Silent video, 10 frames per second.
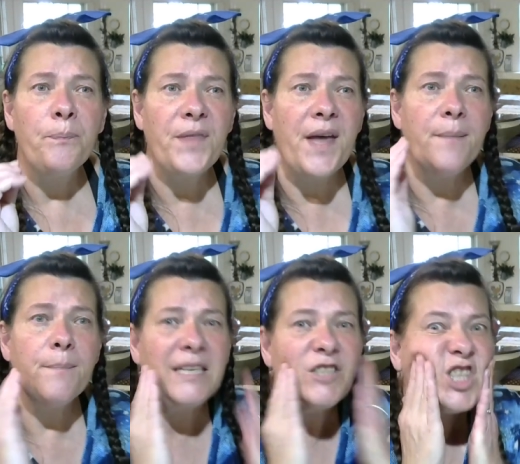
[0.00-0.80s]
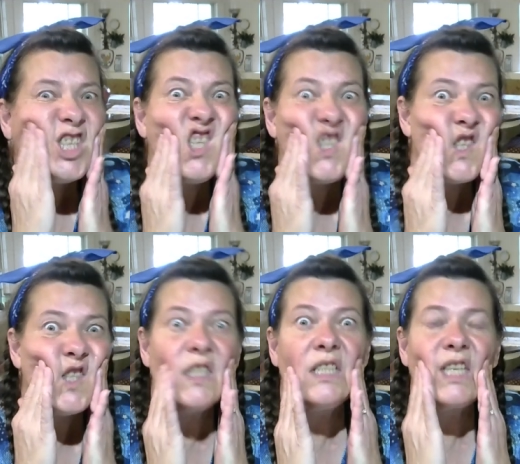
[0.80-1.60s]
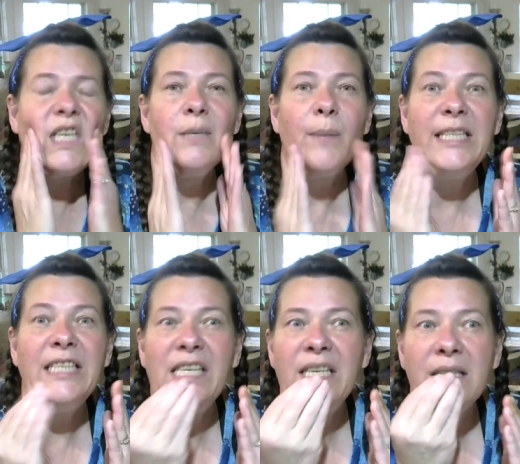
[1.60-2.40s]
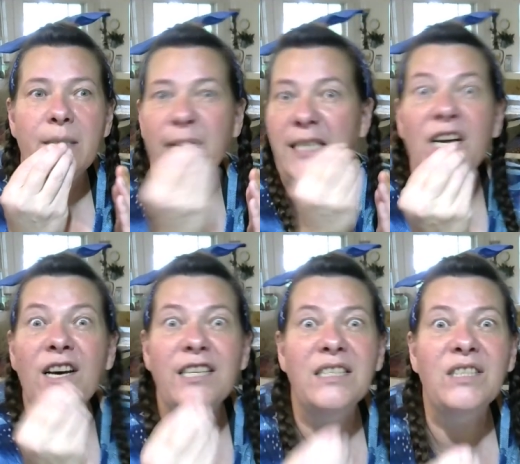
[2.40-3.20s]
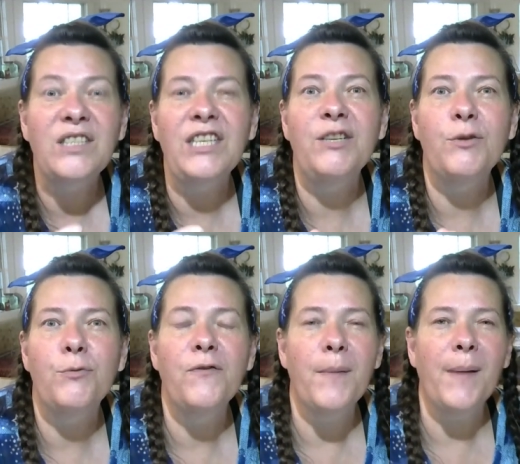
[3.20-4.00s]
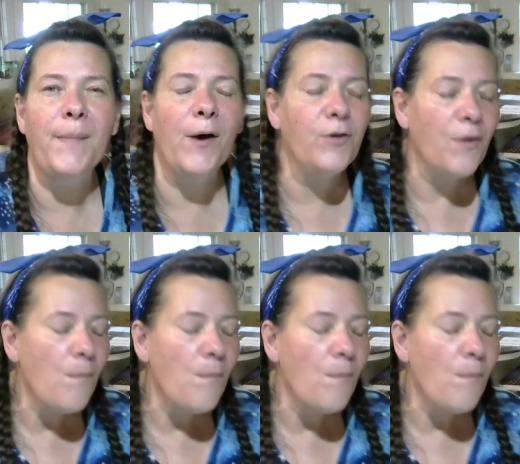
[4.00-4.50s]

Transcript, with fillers: that my cheeks are sticking to my teeth and my tongue is sticking to the roof of my mouth.